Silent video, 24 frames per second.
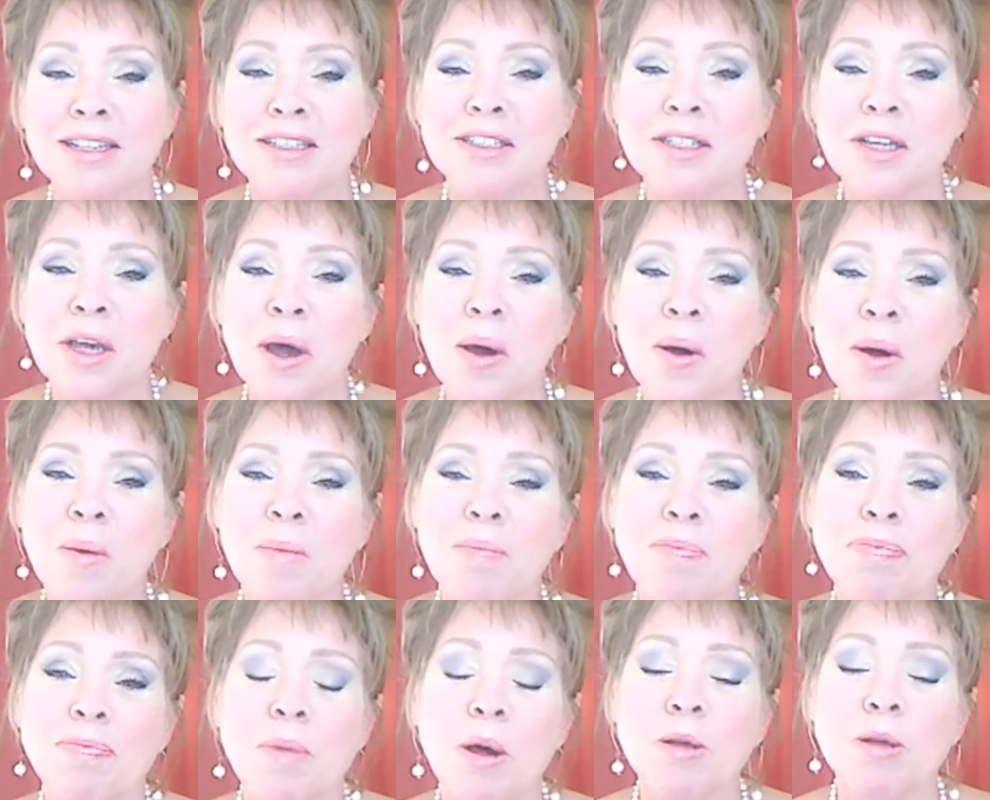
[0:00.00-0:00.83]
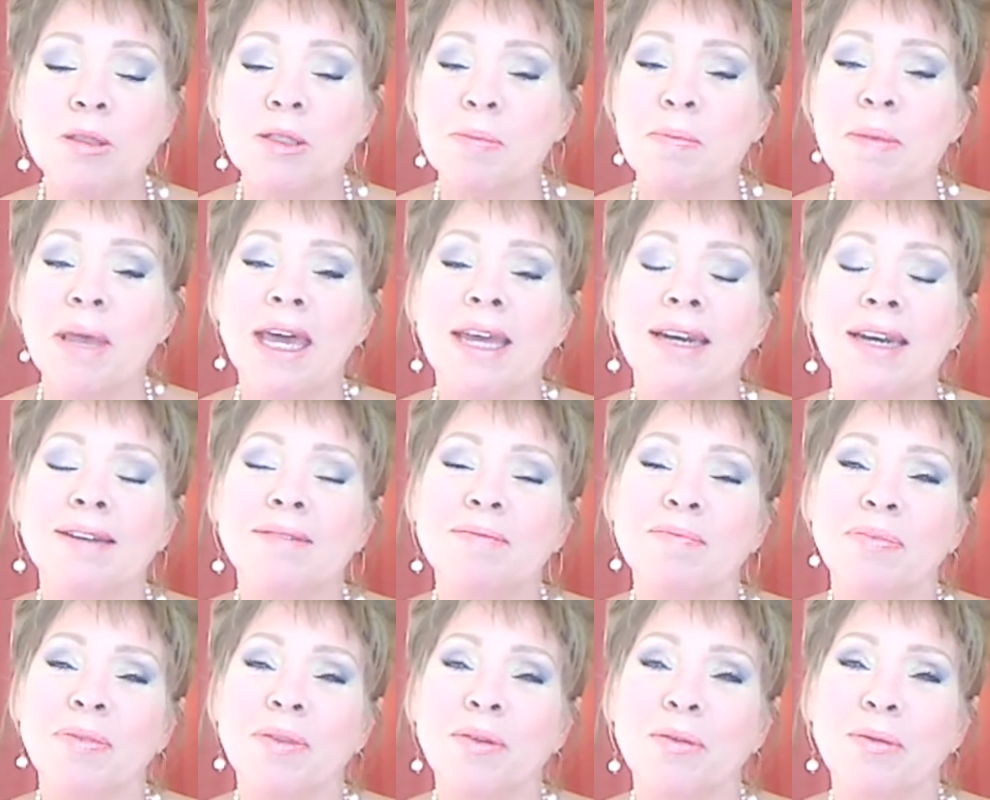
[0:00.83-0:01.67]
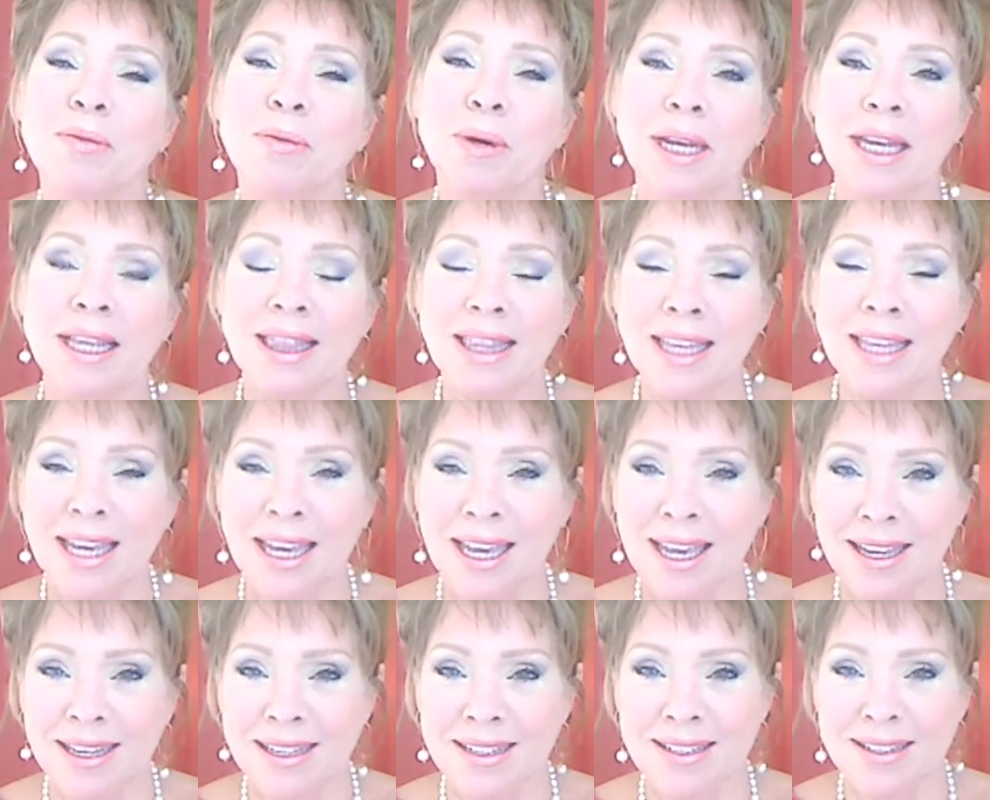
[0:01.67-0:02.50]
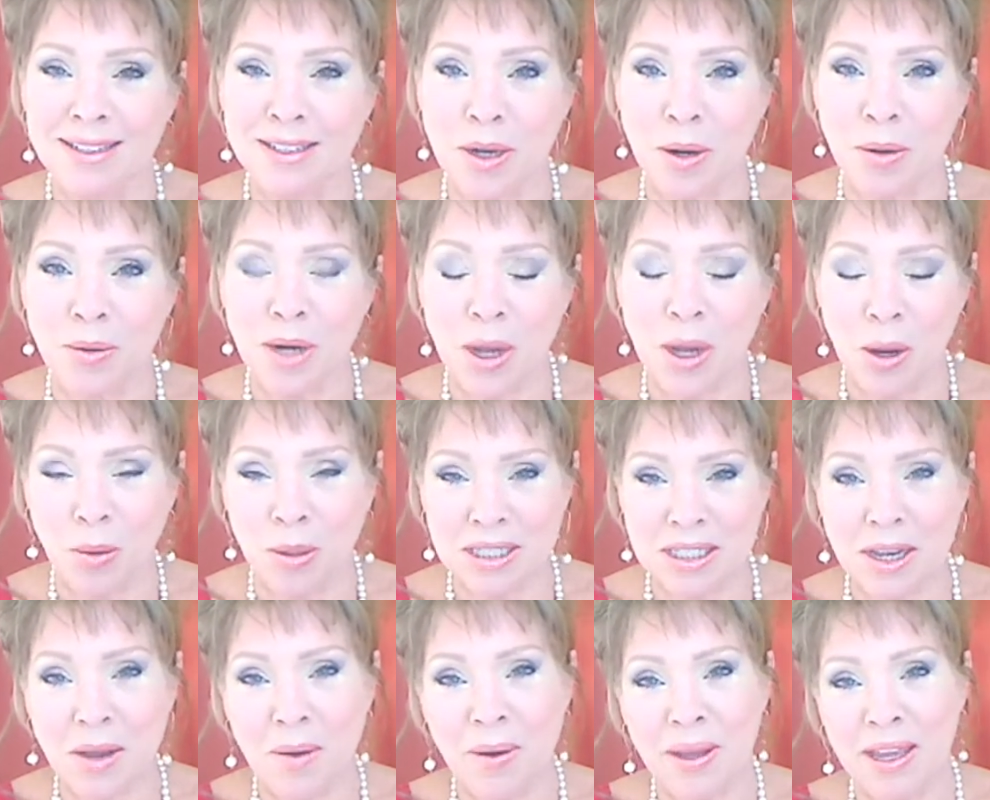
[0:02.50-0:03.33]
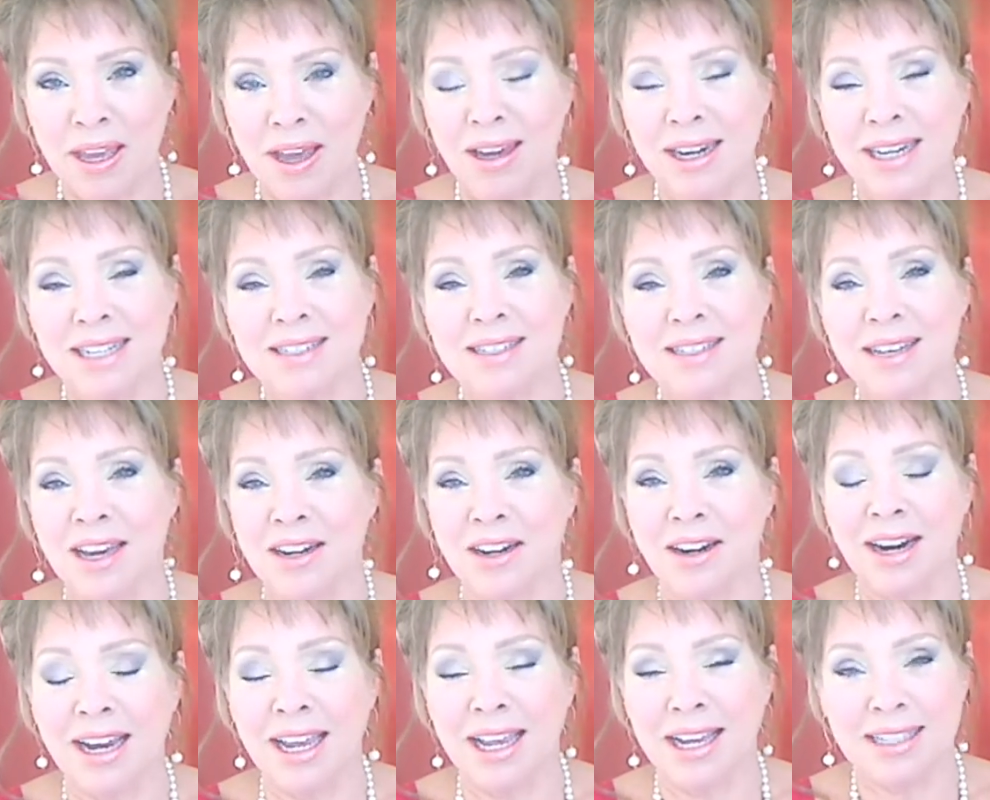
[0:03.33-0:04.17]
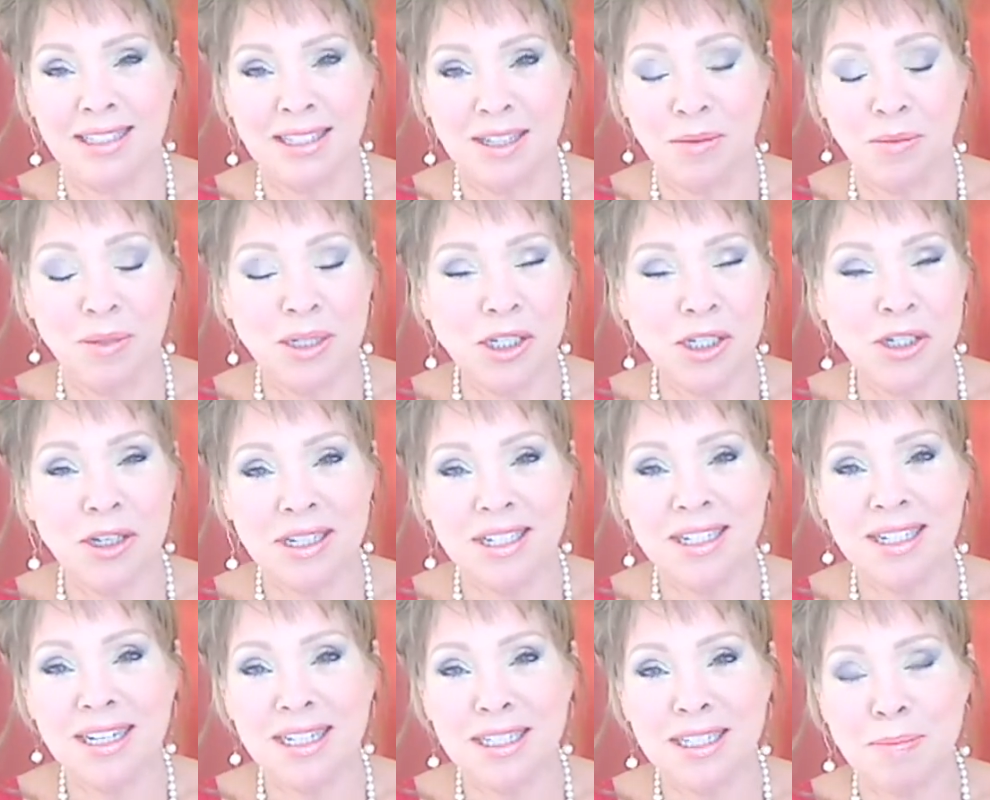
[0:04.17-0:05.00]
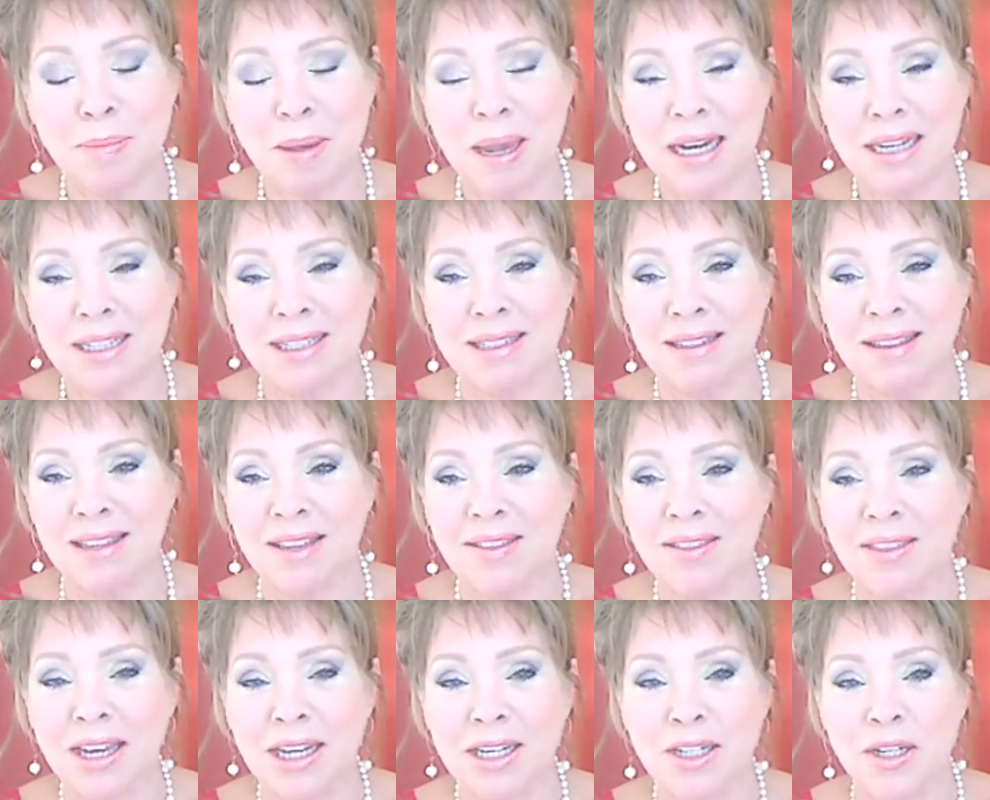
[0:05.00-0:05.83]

So most men really don't know what's going on inside our heads, and we shouldn't expect that